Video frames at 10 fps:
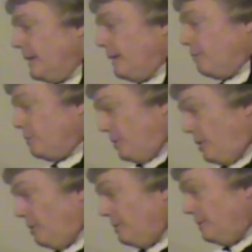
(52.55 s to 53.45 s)
And you
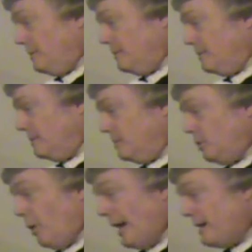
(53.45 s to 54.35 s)
know?
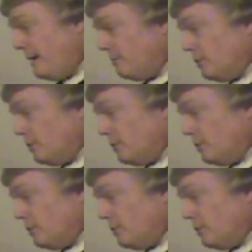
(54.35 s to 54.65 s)
No idea?